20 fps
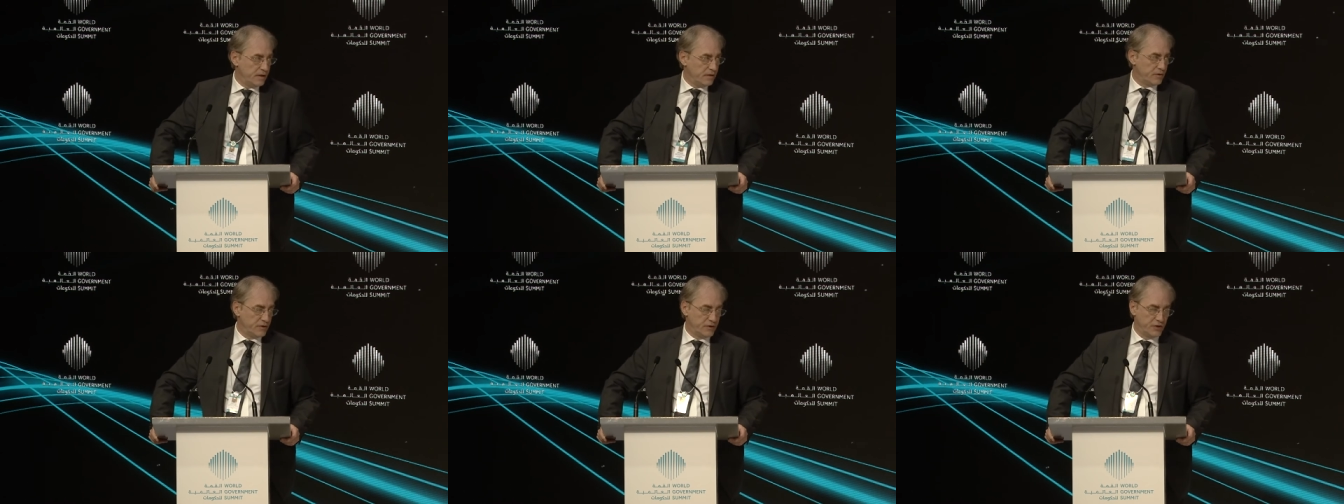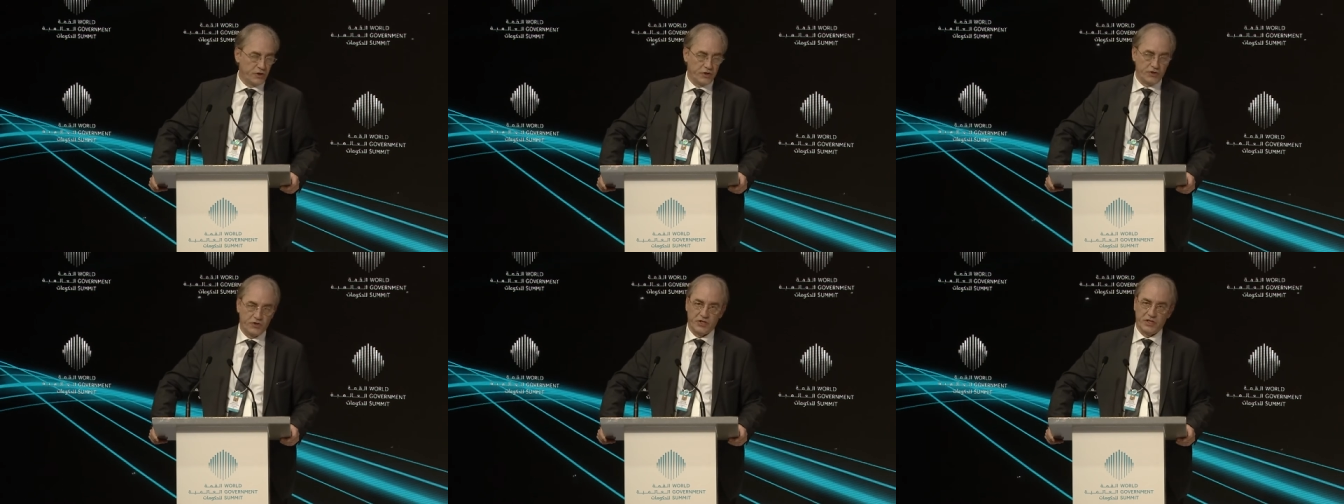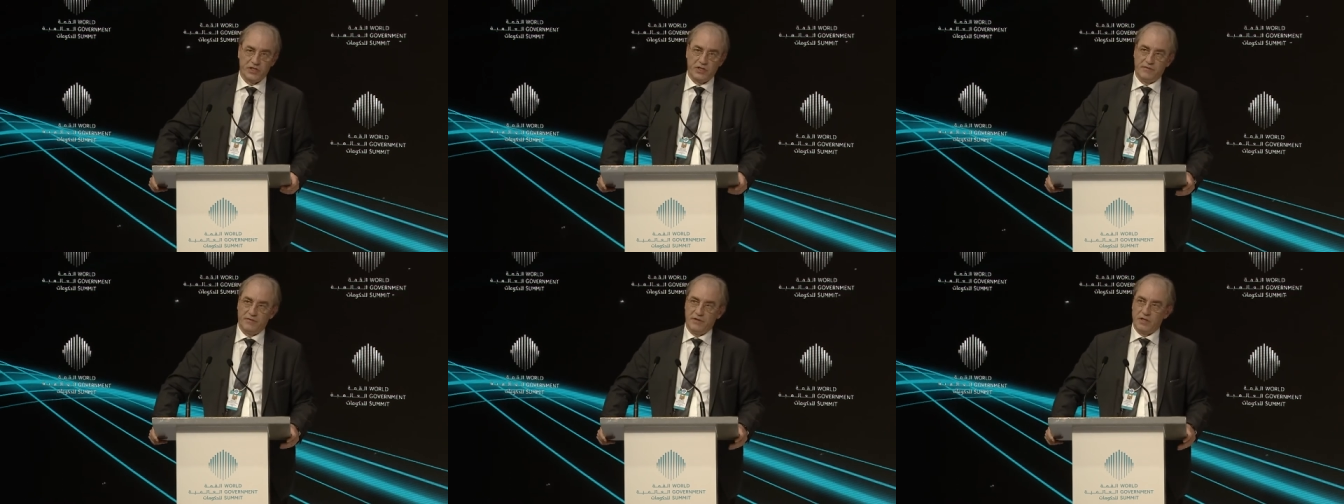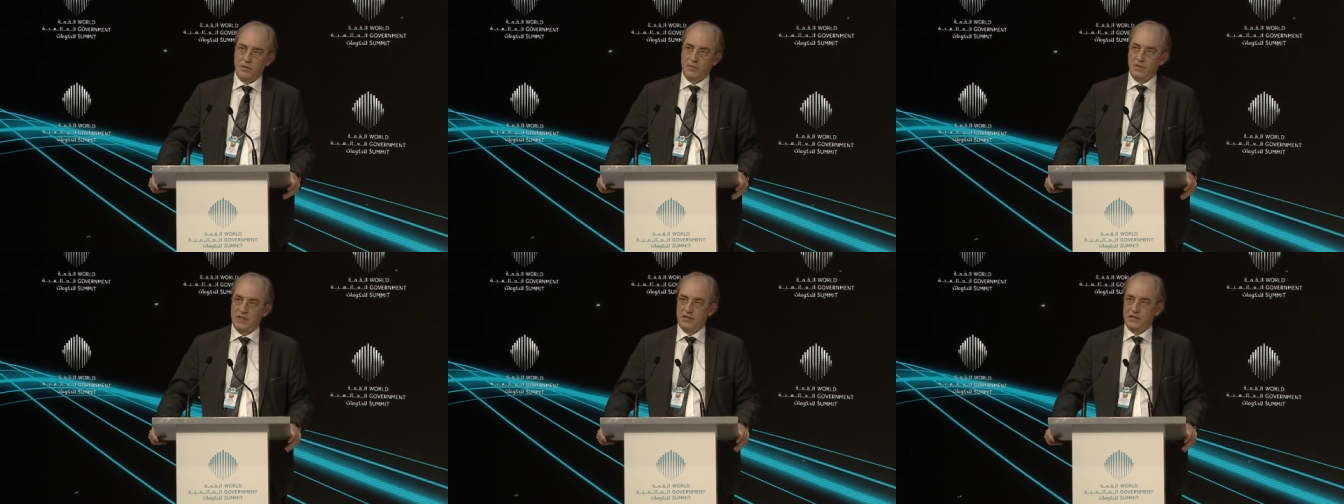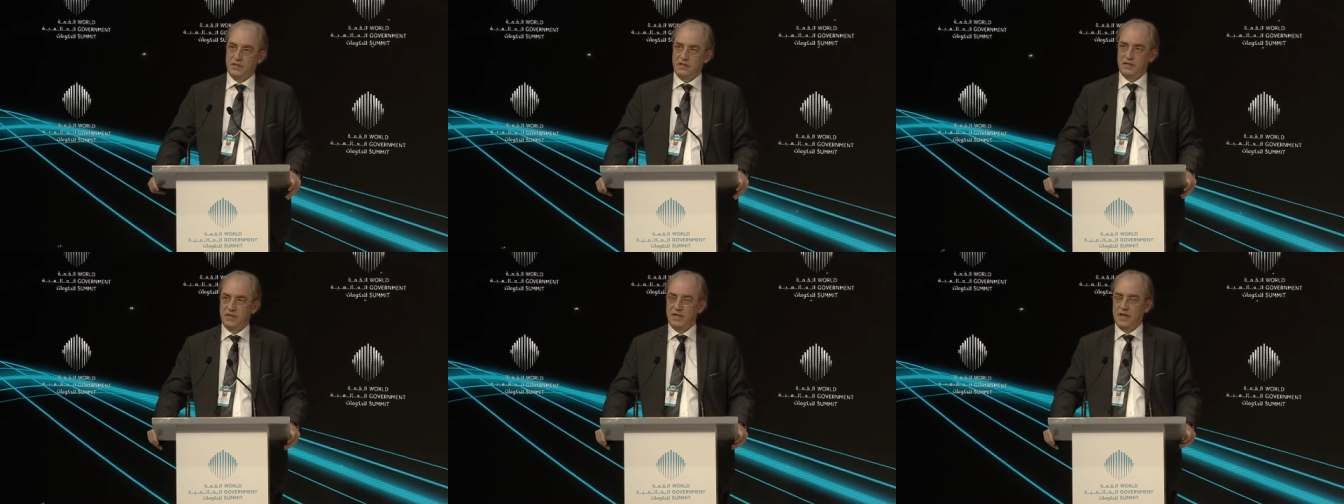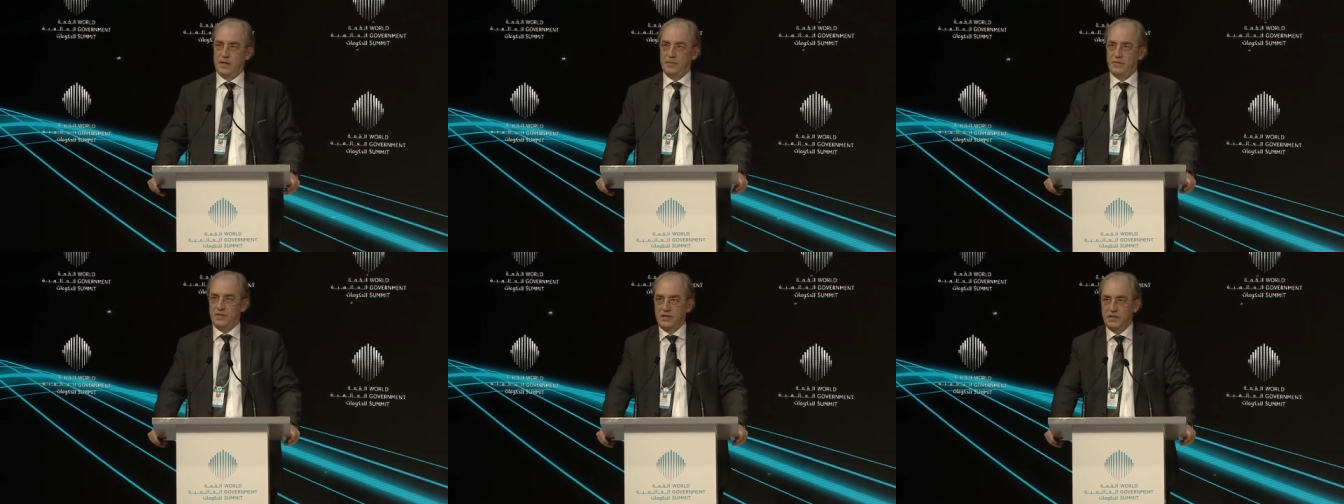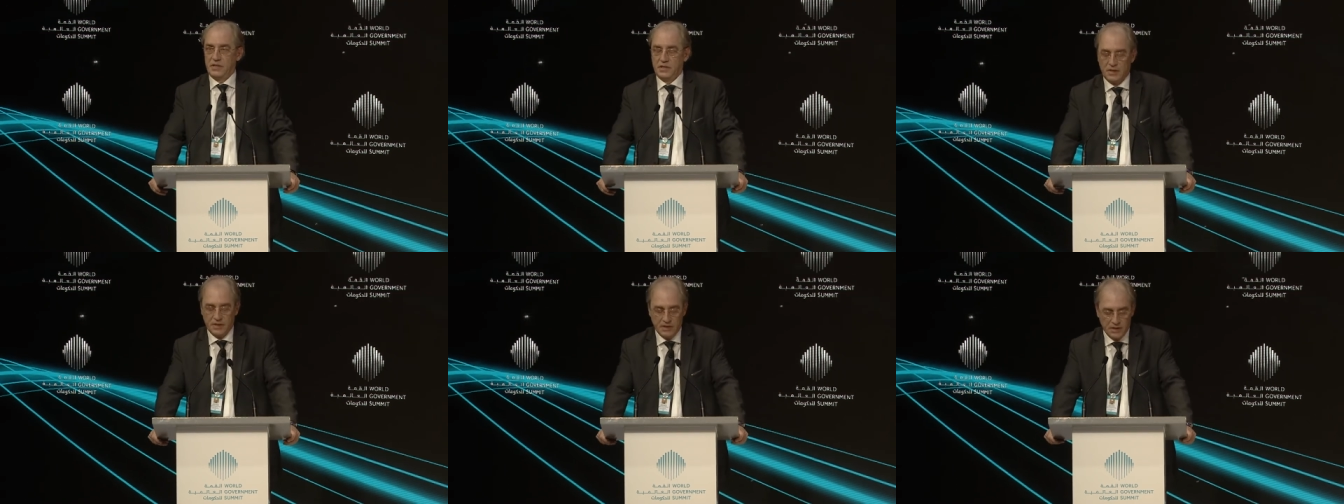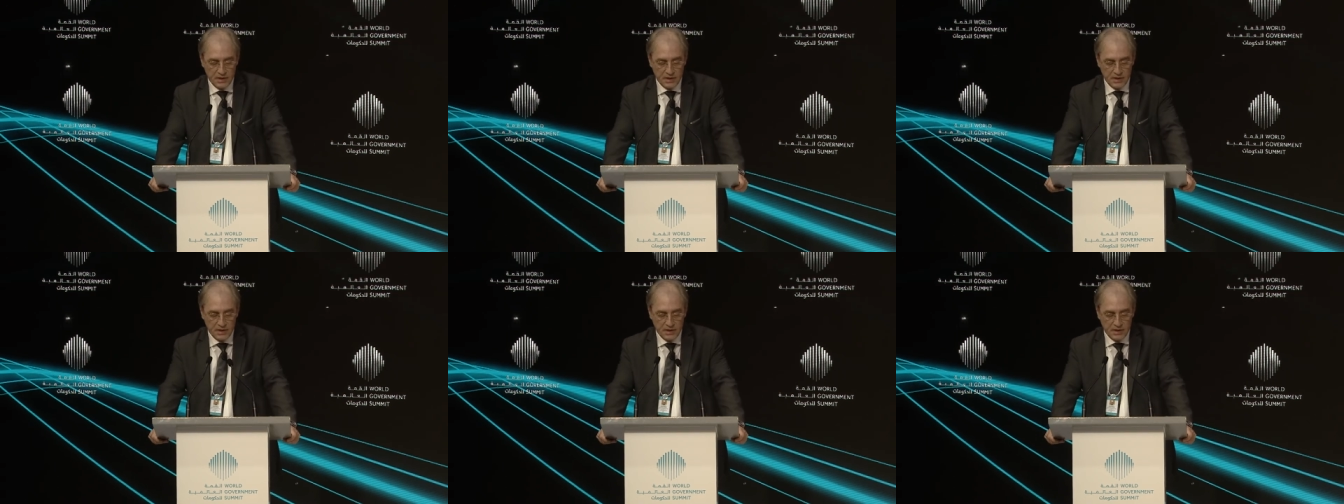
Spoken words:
research and development steps.